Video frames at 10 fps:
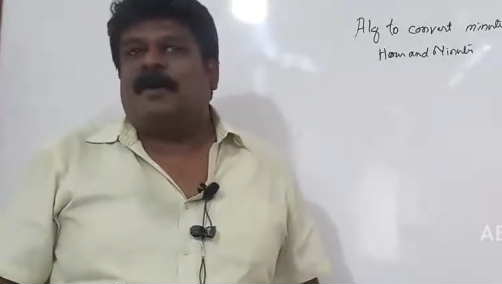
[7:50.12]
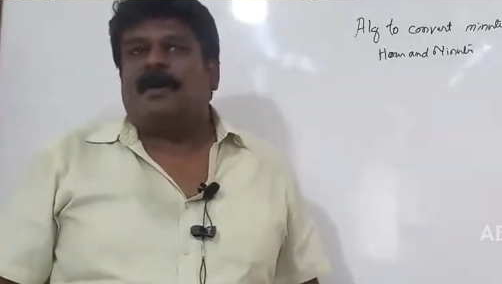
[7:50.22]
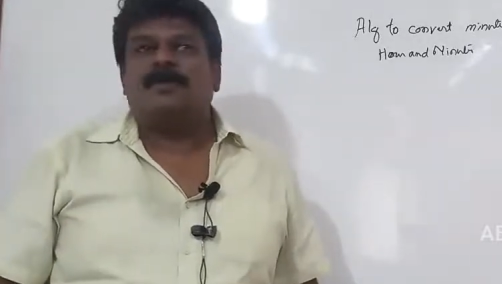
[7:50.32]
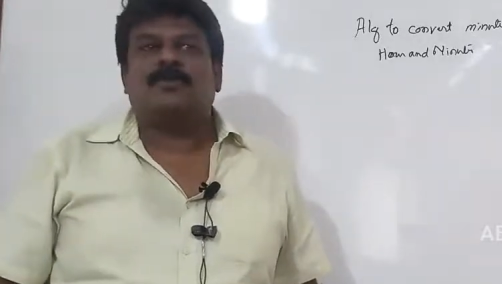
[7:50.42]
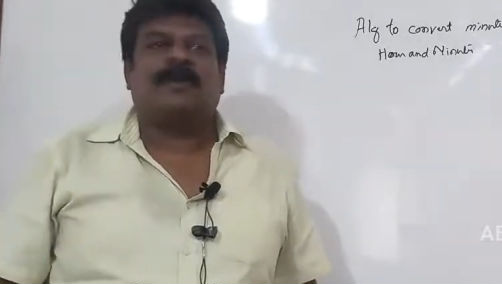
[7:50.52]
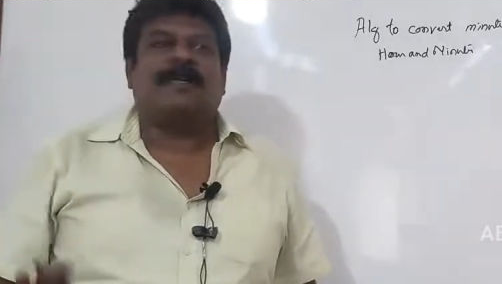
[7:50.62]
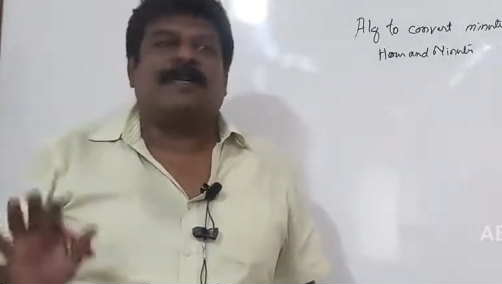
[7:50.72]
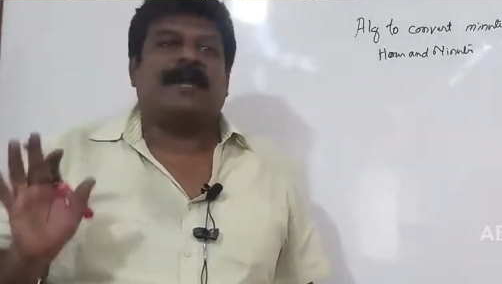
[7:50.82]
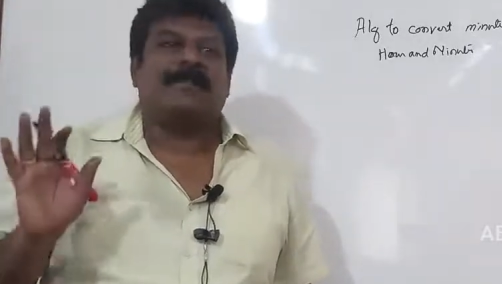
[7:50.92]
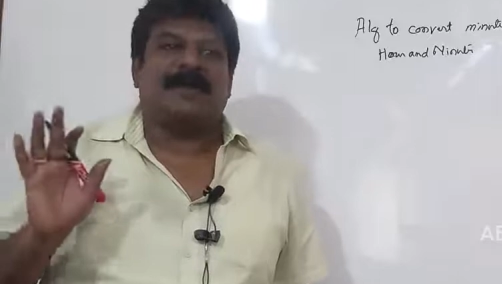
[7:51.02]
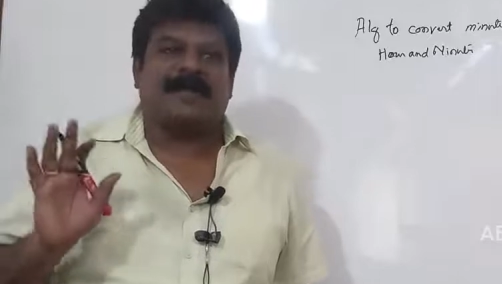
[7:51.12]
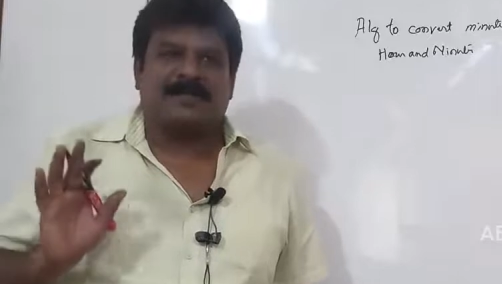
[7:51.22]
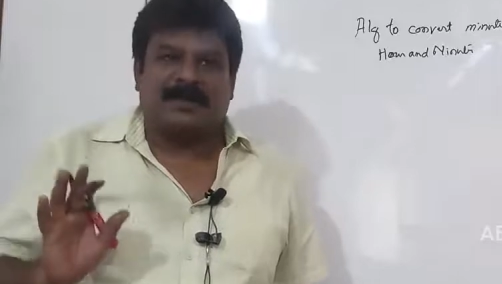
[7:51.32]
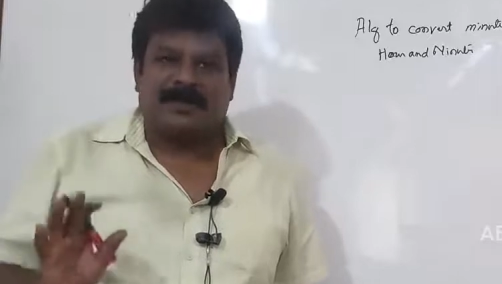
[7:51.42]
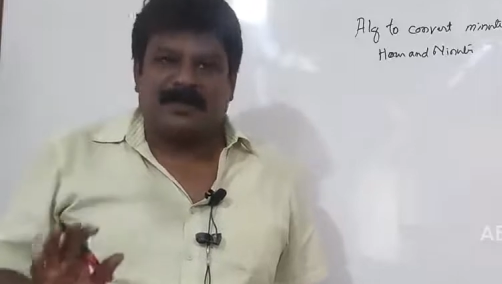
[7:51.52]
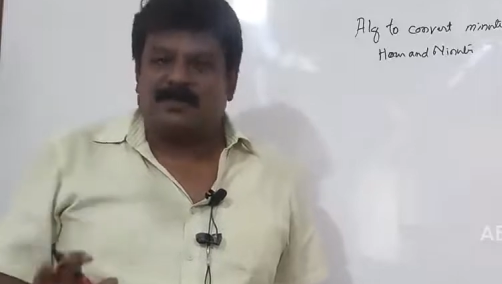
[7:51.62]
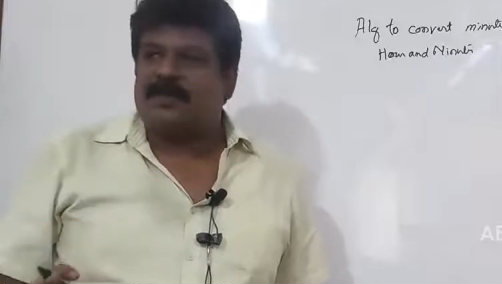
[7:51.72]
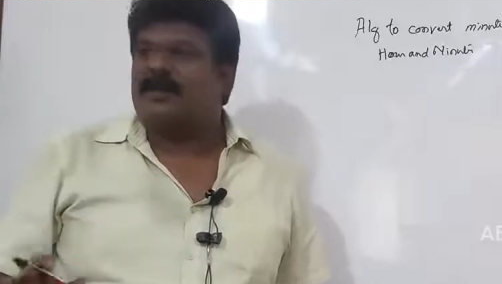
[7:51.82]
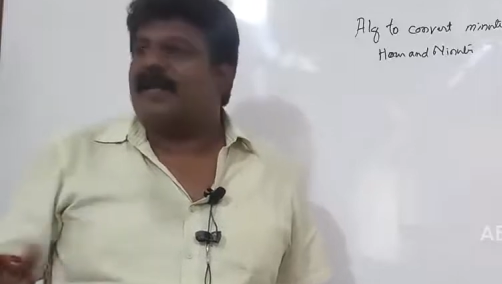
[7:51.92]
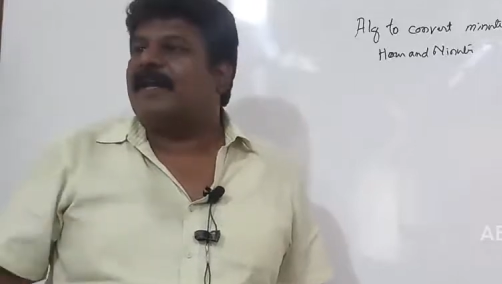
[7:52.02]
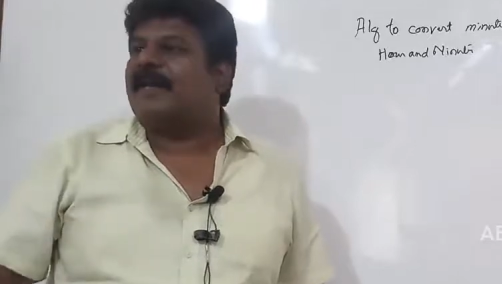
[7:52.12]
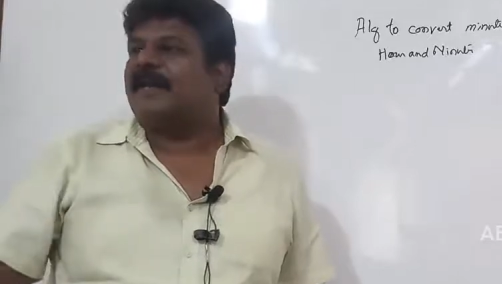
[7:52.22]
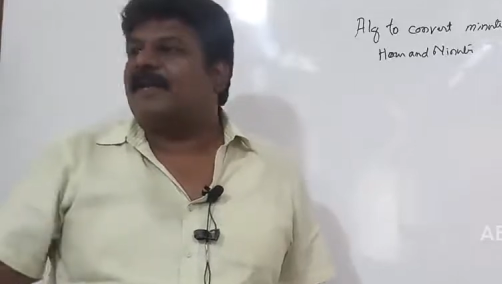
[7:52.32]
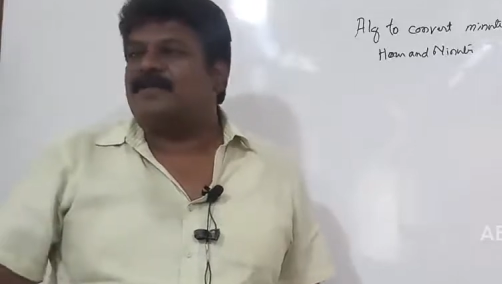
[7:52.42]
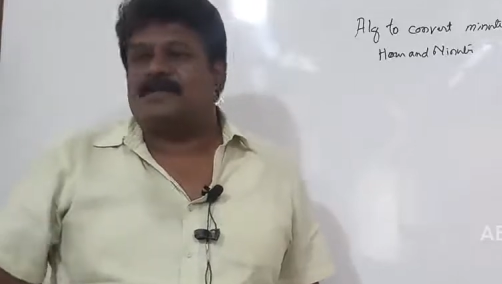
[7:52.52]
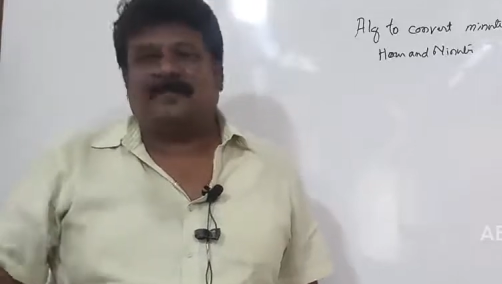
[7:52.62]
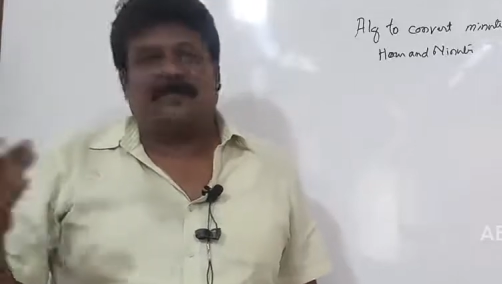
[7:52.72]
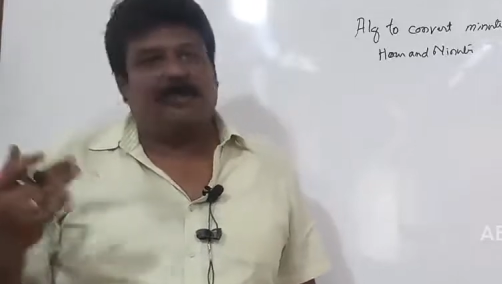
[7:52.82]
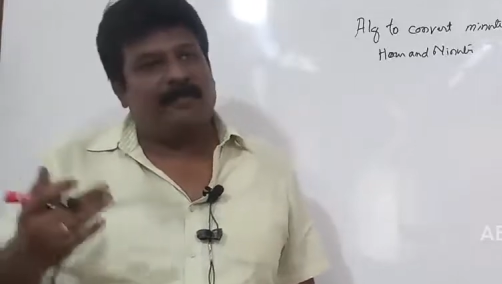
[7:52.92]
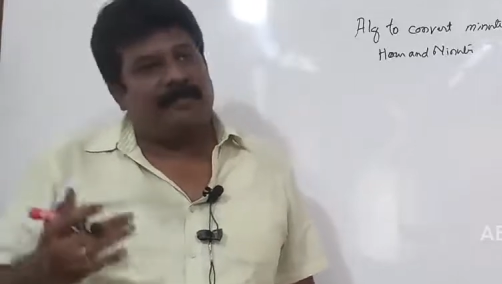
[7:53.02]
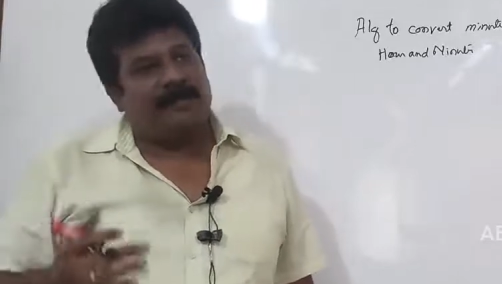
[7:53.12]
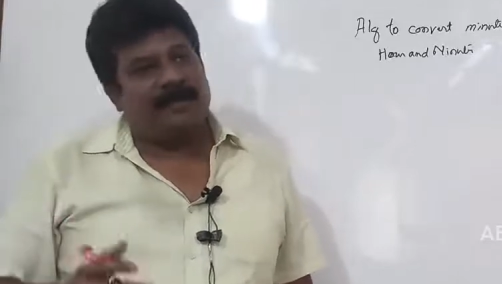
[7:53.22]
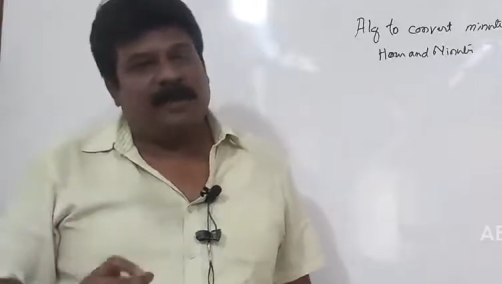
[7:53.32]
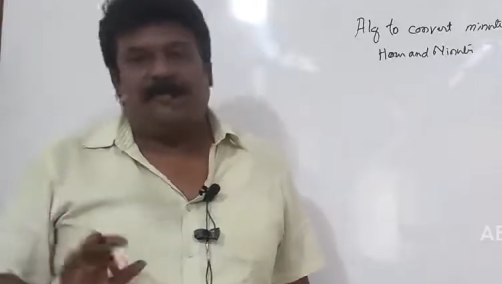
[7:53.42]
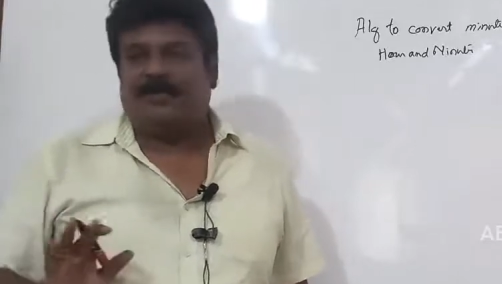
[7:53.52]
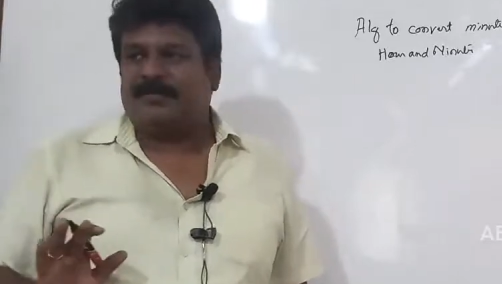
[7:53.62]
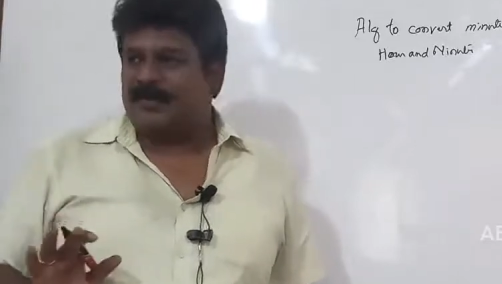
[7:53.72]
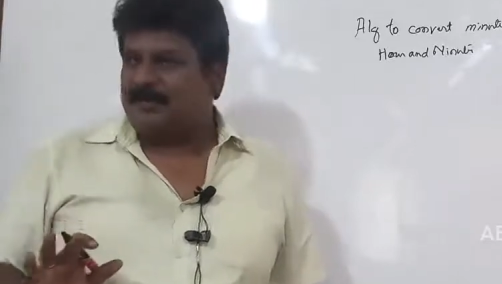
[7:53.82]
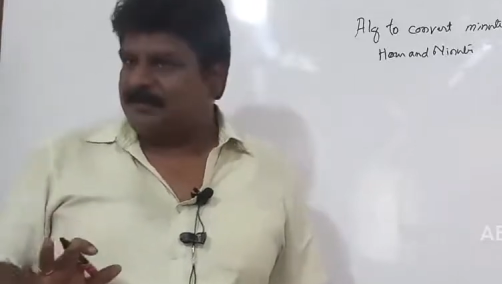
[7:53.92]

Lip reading: so that it can be executed, so that I can get a result from the computer.